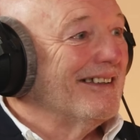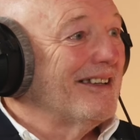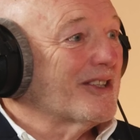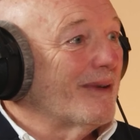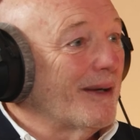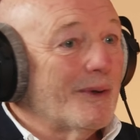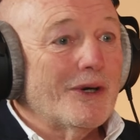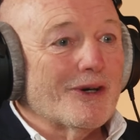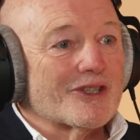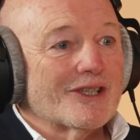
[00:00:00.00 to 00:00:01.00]
That's how it
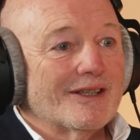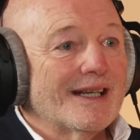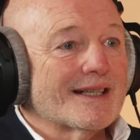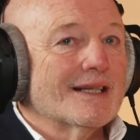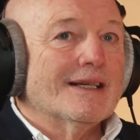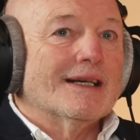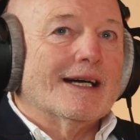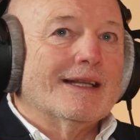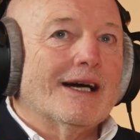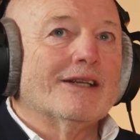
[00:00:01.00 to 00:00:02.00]
works, and
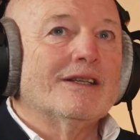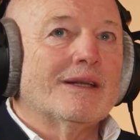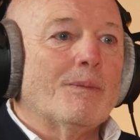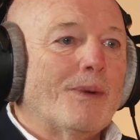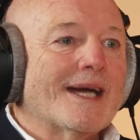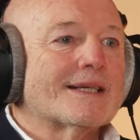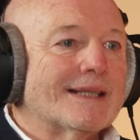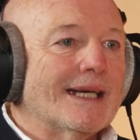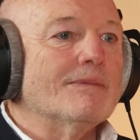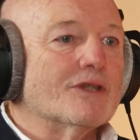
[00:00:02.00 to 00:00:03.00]
the best
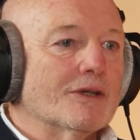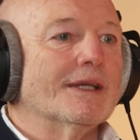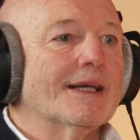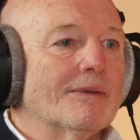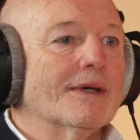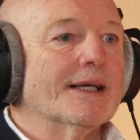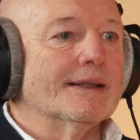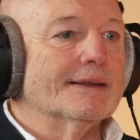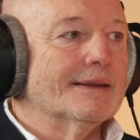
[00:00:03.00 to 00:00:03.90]
teams do it that way.